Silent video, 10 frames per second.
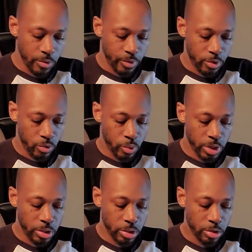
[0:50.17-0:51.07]
2
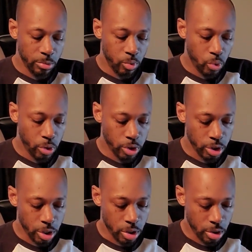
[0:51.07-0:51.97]
weeks into my water
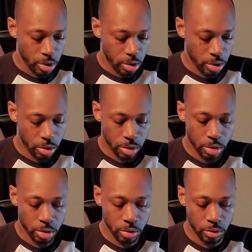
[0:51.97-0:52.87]
jug.
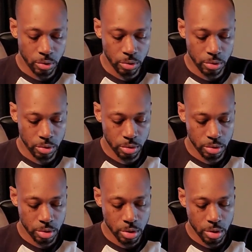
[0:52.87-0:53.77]
So
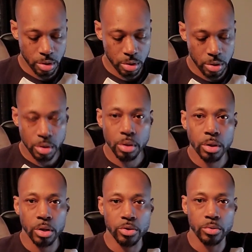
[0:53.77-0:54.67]

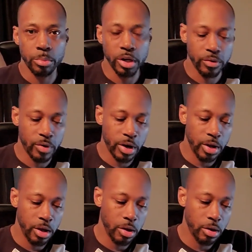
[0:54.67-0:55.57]
there's the money right
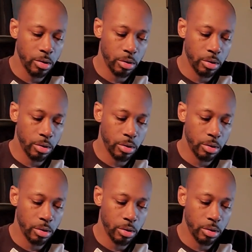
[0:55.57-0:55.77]
here.